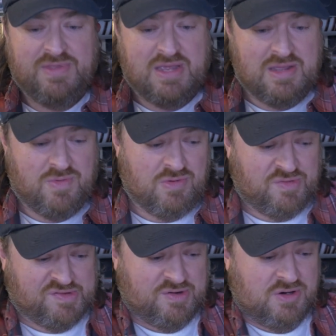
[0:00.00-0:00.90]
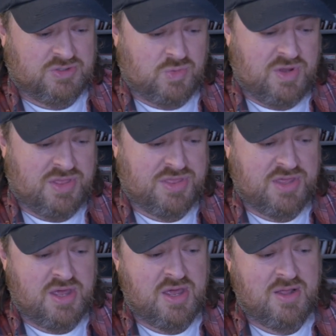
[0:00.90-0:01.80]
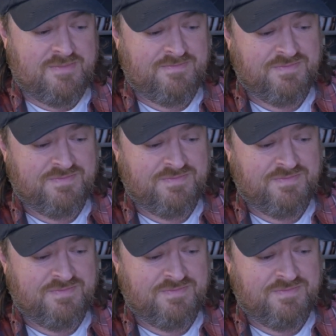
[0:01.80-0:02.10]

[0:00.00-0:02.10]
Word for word: And we will start with uh,